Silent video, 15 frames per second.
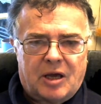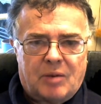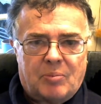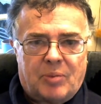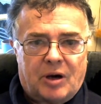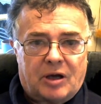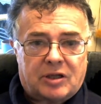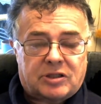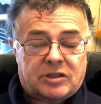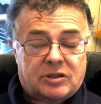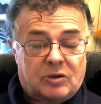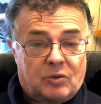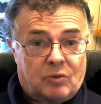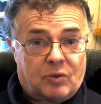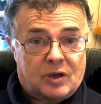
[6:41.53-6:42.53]
But
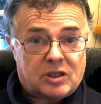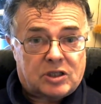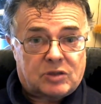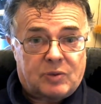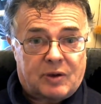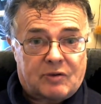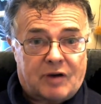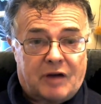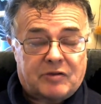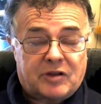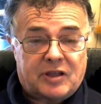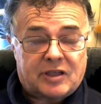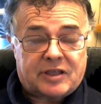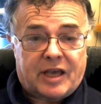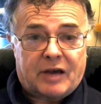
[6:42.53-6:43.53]
once we arrived in
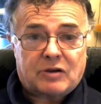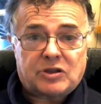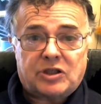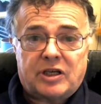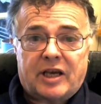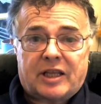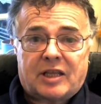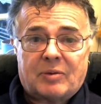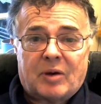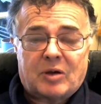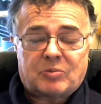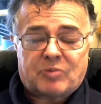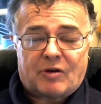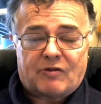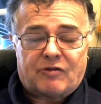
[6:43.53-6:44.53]
this house, she had the
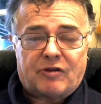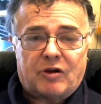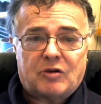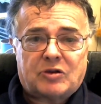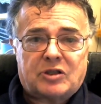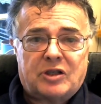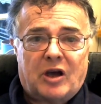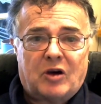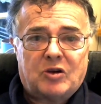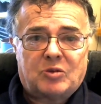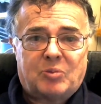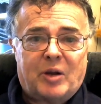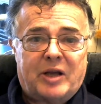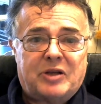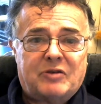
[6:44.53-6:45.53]
most profuse
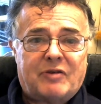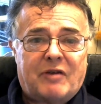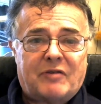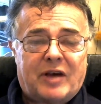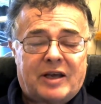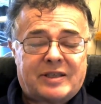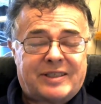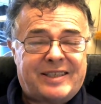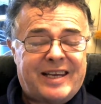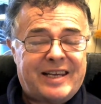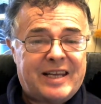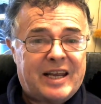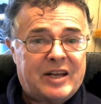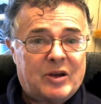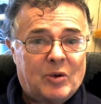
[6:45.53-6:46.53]
nosebleed you've ever seen
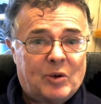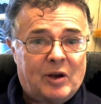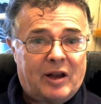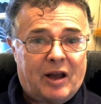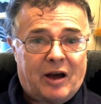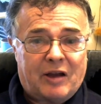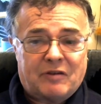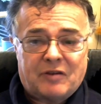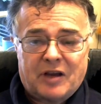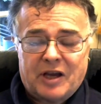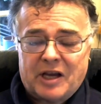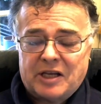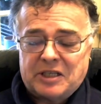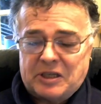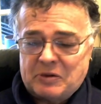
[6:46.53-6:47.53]
in your
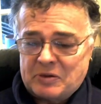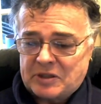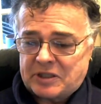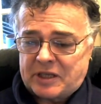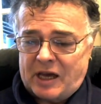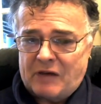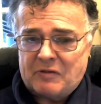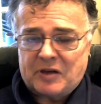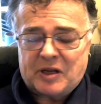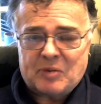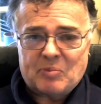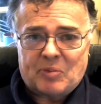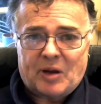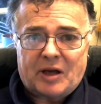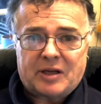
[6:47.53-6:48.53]
life. She was covered in
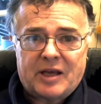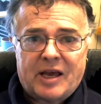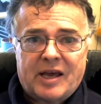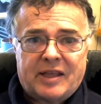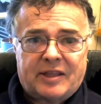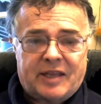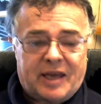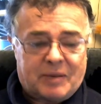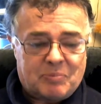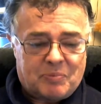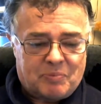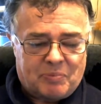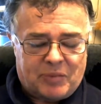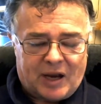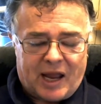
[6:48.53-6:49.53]
blood. Their
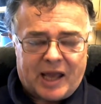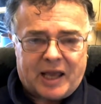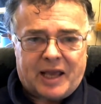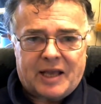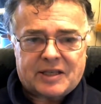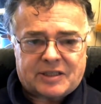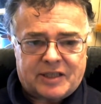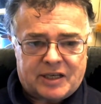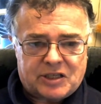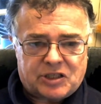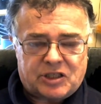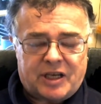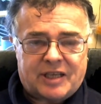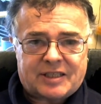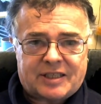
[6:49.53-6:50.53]
blankets, their
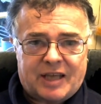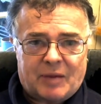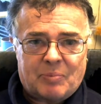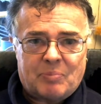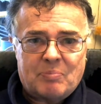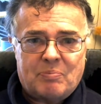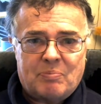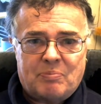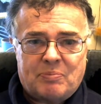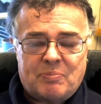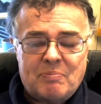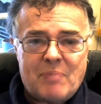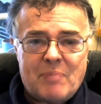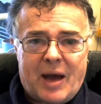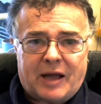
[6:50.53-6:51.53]
sheets, their
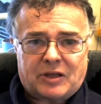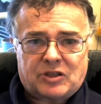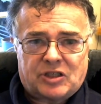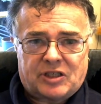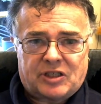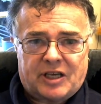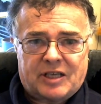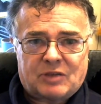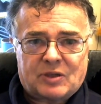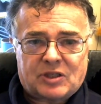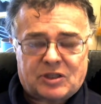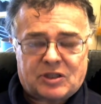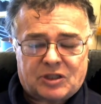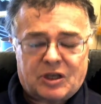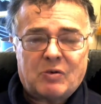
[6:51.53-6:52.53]
mattresses were
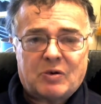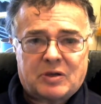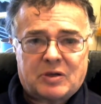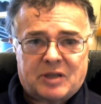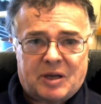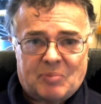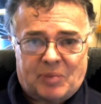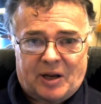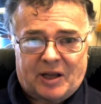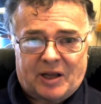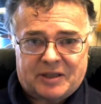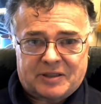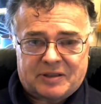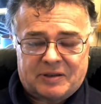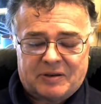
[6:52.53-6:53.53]
soaked in
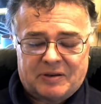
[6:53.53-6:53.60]
blood.